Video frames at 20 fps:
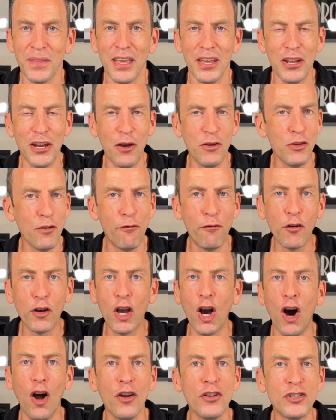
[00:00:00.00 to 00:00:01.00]
You know, you've
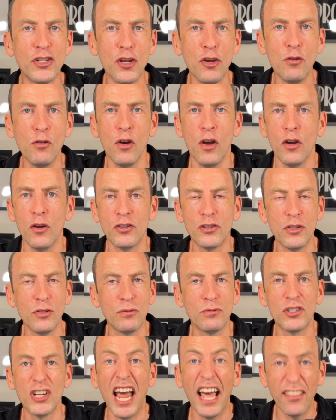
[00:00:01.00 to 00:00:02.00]
forgotten to to
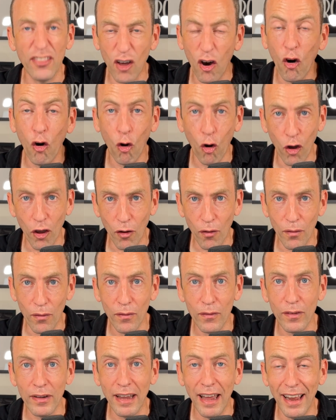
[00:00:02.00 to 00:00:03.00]
check the oil.
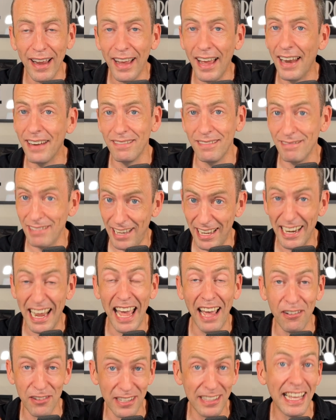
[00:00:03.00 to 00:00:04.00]
Yeah, and and
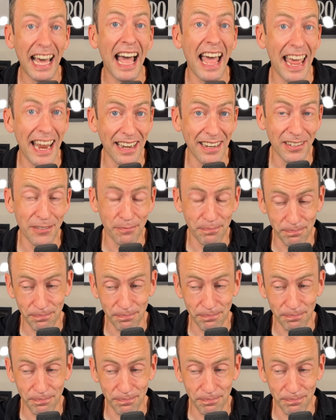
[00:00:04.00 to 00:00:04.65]
how did that end?